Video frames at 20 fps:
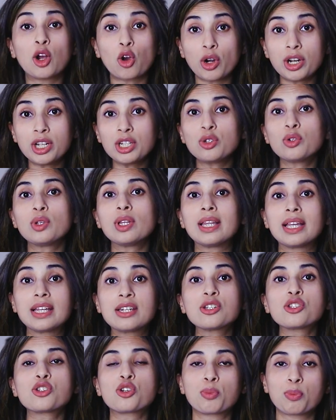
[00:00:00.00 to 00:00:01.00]
According to the
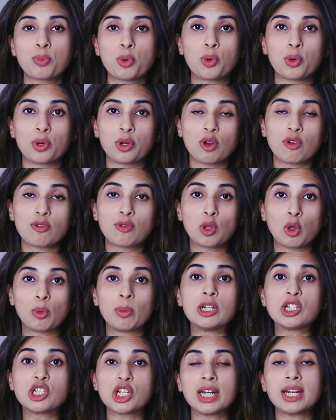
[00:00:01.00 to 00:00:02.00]
latest report of
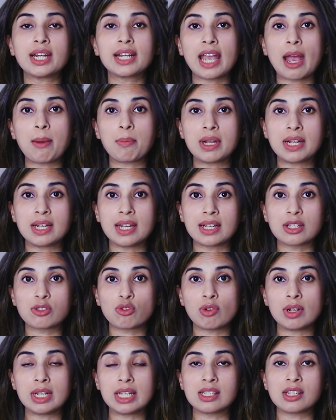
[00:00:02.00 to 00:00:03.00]
Global Gender Gap Index
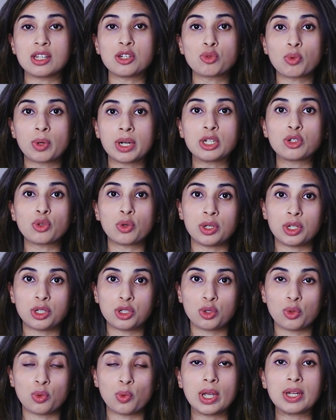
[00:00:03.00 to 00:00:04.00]
released in
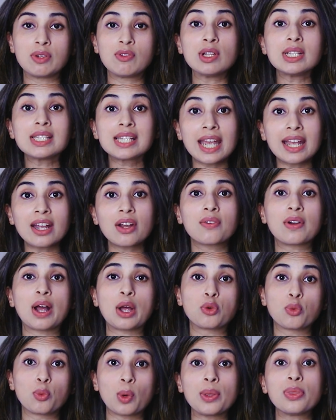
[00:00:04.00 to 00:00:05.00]
2022, it will take
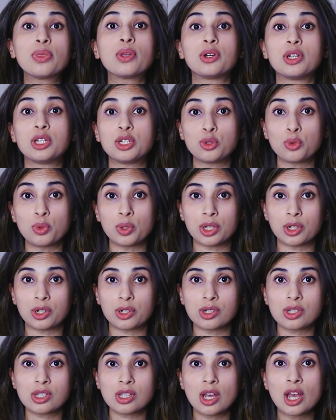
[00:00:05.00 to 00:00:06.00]
around 132
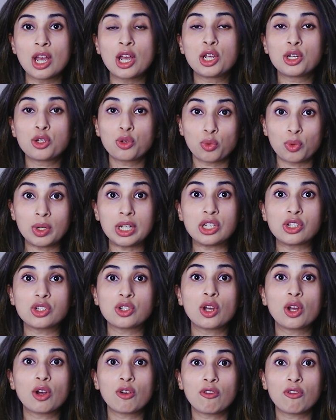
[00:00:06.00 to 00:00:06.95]
years to reach